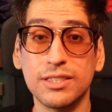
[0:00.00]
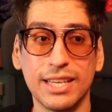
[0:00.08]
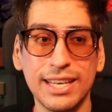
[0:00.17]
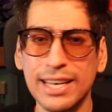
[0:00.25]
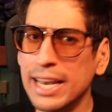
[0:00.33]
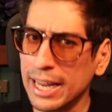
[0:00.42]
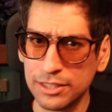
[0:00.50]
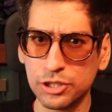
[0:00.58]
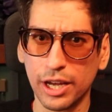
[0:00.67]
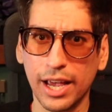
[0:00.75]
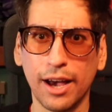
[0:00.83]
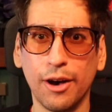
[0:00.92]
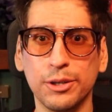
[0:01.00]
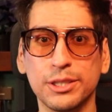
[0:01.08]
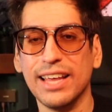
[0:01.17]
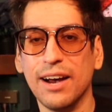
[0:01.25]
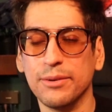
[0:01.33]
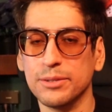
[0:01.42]
in a ninja house
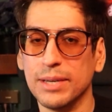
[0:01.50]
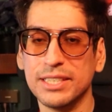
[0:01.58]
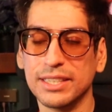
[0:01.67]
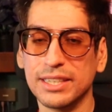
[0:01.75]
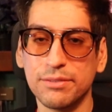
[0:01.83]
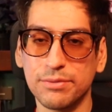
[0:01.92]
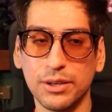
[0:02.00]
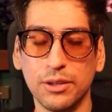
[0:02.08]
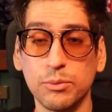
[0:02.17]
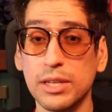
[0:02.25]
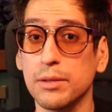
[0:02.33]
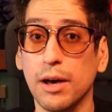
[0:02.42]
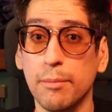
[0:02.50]
that was basically filled with a